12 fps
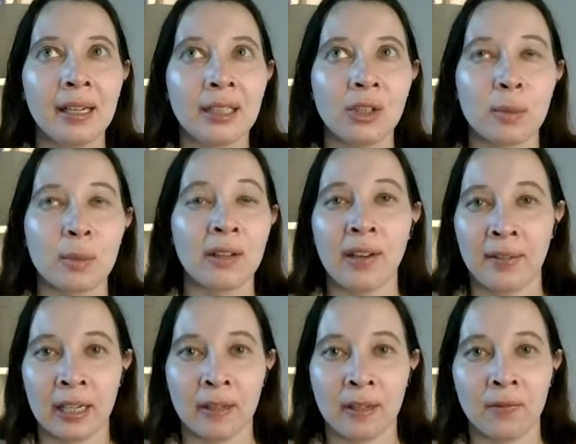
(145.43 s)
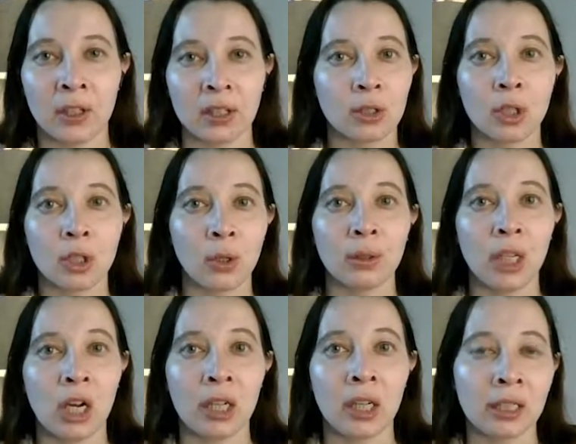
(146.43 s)
She was my favorite for so
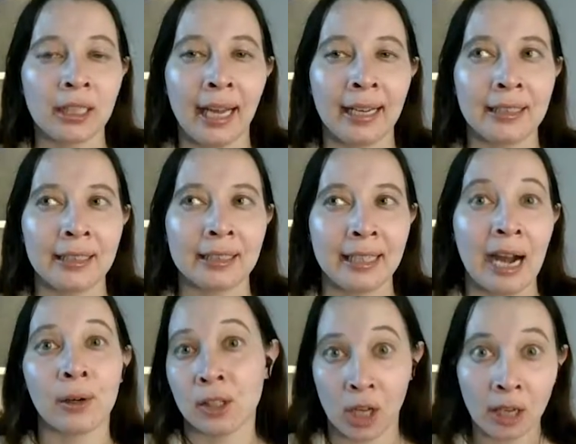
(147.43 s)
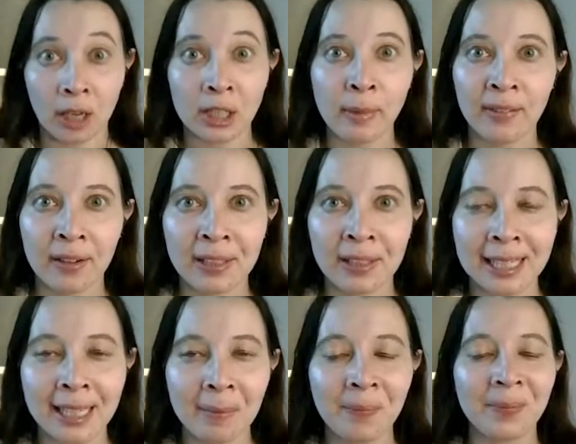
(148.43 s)
long, and now her daughter's my favorite
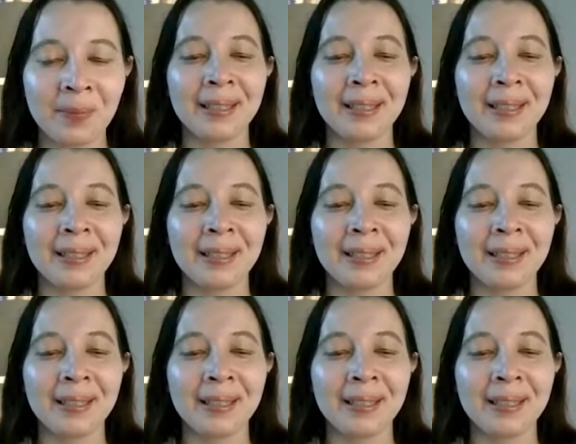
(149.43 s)
Sim.